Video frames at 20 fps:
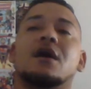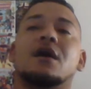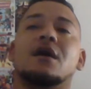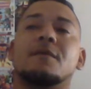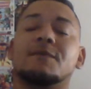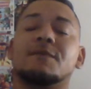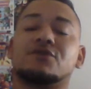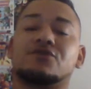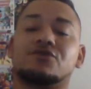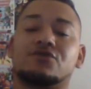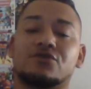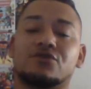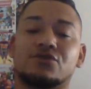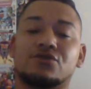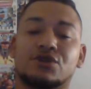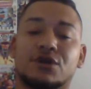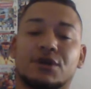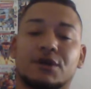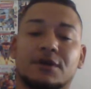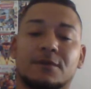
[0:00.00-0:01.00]
Make sure you
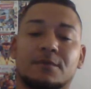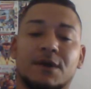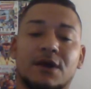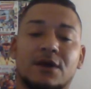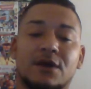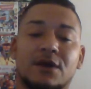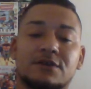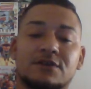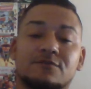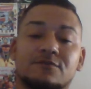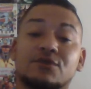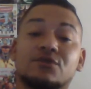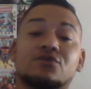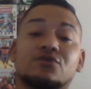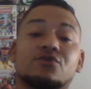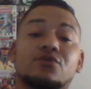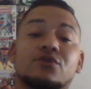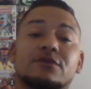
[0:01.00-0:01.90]
check him out. He's been